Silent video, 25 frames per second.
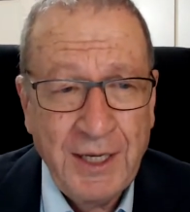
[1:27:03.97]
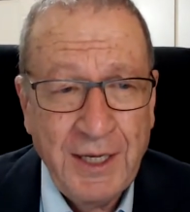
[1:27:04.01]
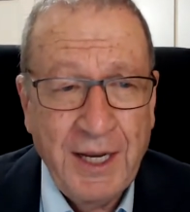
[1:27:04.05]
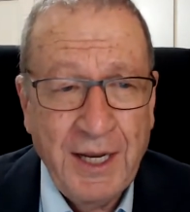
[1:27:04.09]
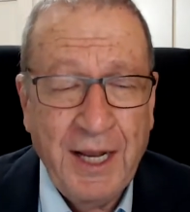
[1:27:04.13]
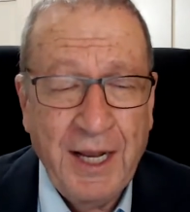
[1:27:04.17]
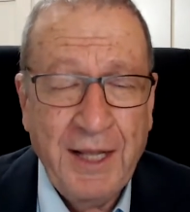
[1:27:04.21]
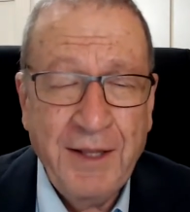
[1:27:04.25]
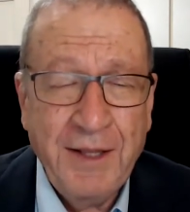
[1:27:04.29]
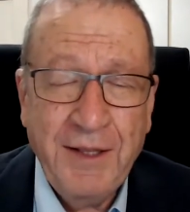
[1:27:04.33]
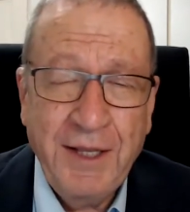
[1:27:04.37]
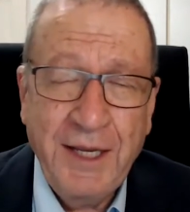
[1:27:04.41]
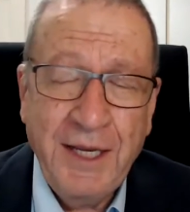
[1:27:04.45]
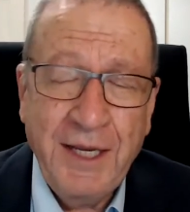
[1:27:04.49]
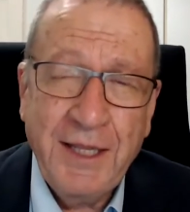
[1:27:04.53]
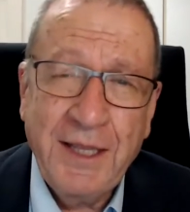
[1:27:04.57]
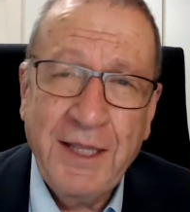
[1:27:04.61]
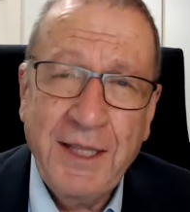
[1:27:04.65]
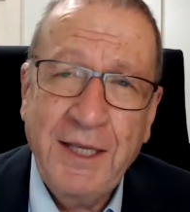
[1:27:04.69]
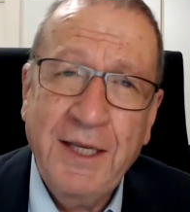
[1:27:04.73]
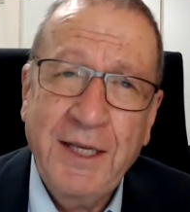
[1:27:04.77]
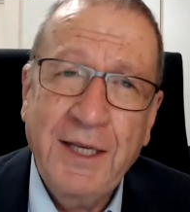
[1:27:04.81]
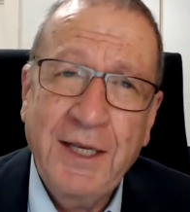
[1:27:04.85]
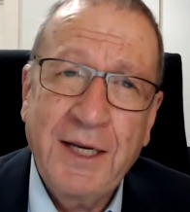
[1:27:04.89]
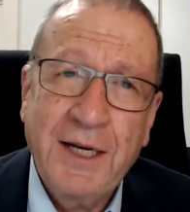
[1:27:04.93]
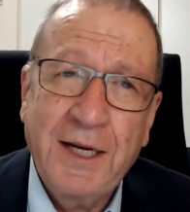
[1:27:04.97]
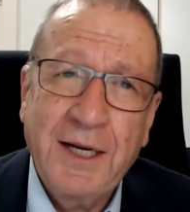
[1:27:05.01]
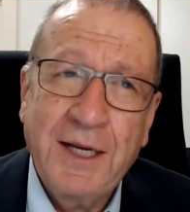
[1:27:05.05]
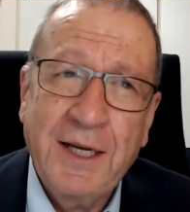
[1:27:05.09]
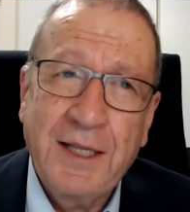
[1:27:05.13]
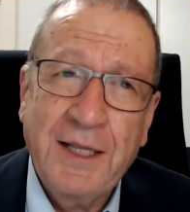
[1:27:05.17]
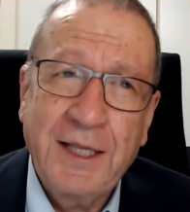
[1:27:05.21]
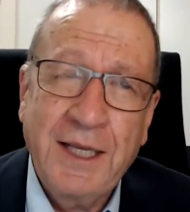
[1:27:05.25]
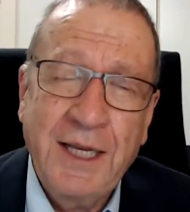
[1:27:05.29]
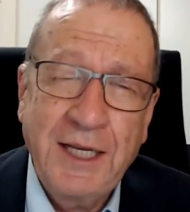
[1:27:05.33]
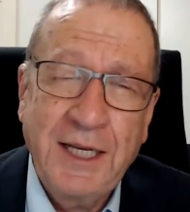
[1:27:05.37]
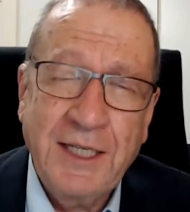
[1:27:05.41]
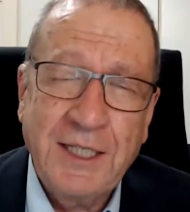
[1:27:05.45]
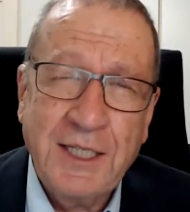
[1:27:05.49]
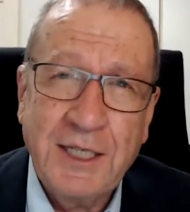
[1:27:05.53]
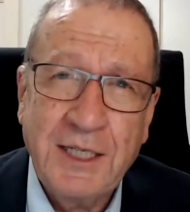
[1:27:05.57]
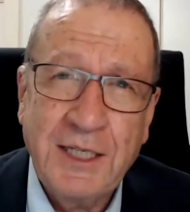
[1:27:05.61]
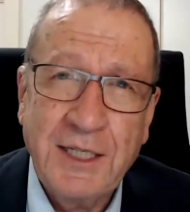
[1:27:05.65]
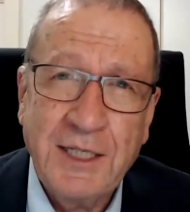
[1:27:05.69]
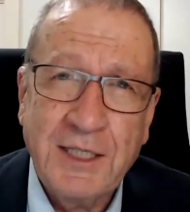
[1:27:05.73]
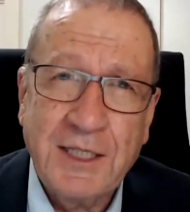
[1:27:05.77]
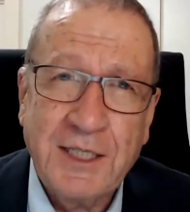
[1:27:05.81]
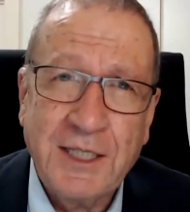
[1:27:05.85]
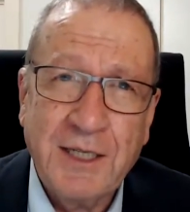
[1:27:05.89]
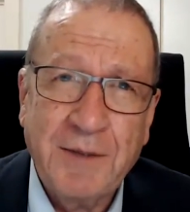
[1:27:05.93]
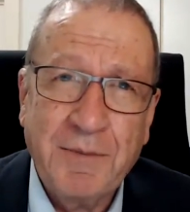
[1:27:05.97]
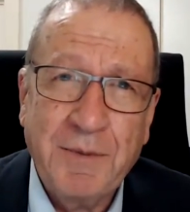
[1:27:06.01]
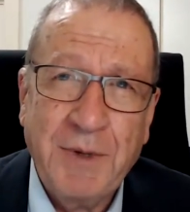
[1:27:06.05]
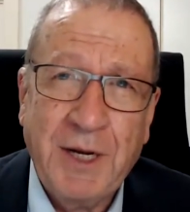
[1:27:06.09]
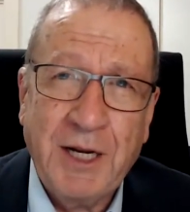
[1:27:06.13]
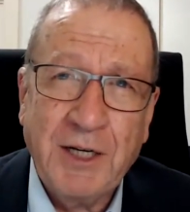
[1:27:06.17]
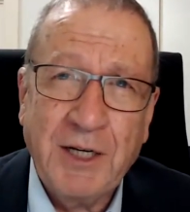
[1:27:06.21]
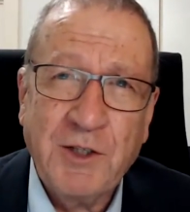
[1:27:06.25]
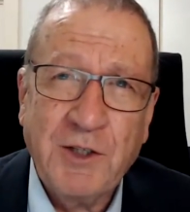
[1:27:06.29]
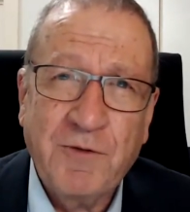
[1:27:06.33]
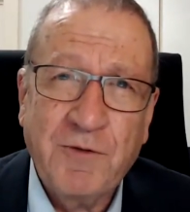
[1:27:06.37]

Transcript: And there the incidence is about